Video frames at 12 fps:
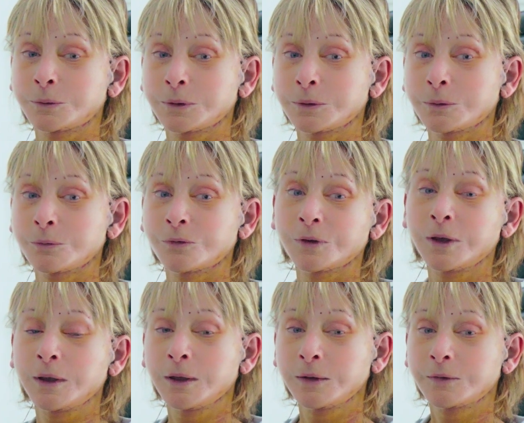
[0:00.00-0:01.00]
Quiroz
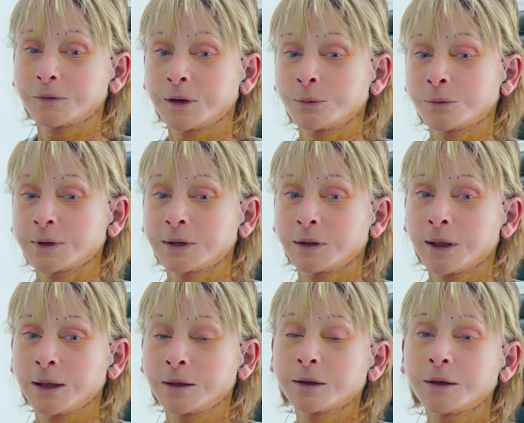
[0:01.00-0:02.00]
sounded
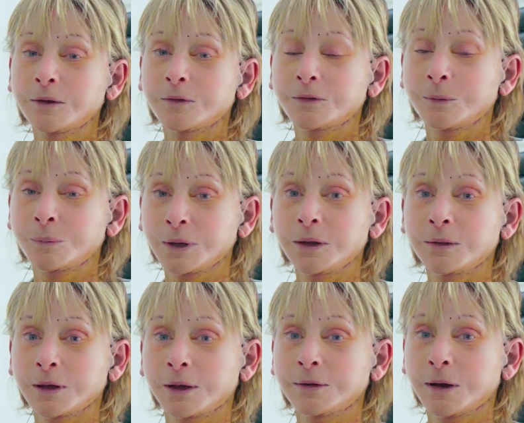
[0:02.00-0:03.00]
like somebody
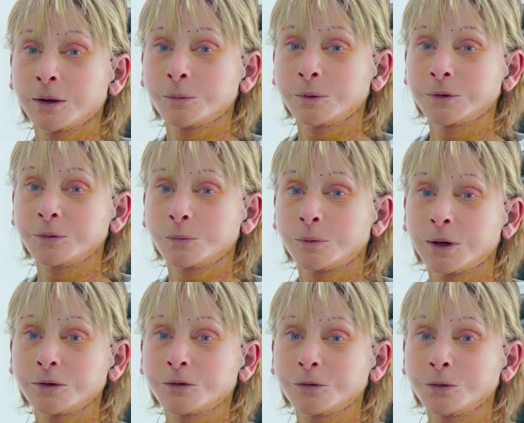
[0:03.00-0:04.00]
that I would
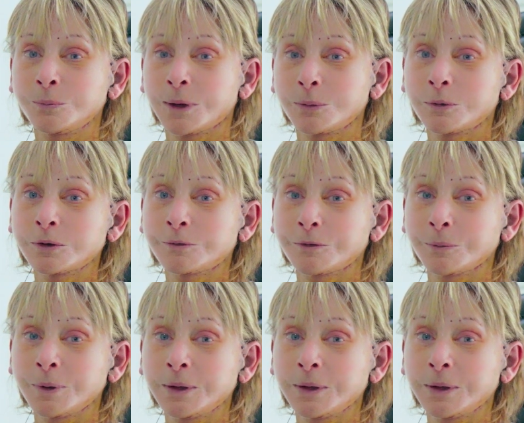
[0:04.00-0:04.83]
want to do my work for